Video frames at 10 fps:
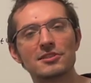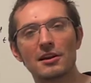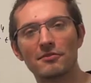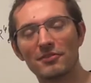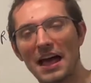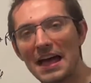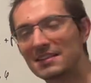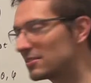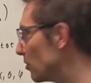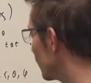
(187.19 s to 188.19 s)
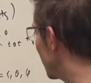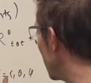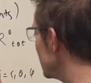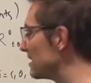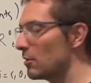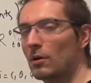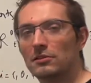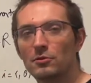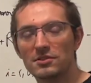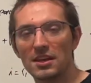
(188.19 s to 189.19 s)
are flat, so k is equal
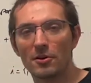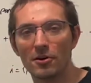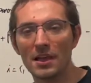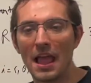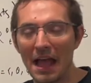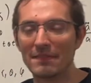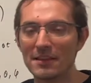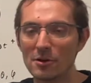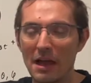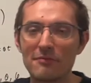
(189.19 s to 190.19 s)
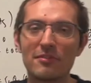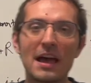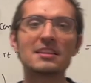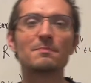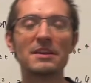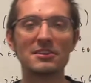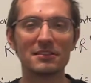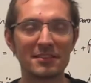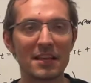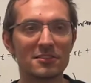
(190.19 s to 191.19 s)
to 0, and then you have flat spatial
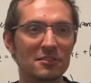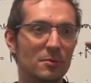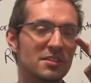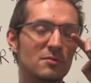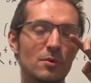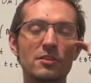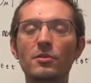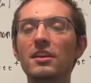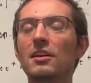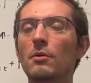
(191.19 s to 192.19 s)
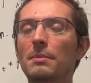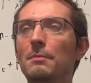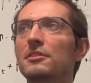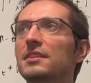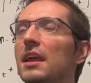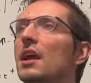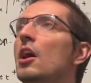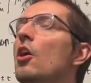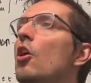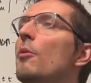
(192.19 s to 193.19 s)
sections, which is what you hear when people say,
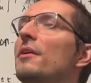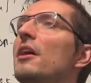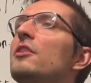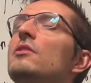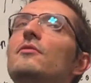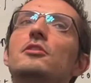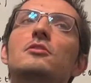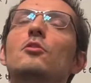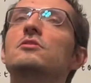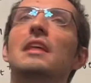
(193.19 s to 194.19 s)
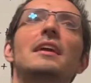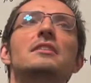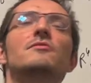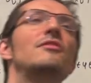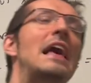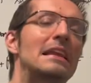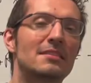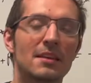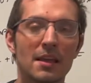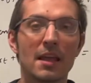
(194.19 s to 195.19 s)
oh, but our universe looks like it's flat.
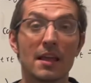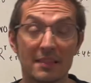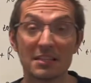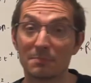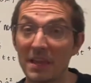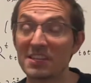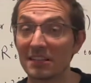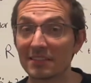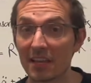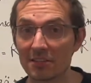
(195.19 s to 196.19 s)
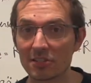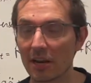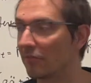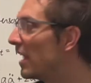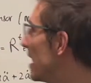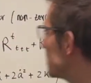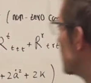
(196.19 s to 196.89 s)
The spatial sections are flat.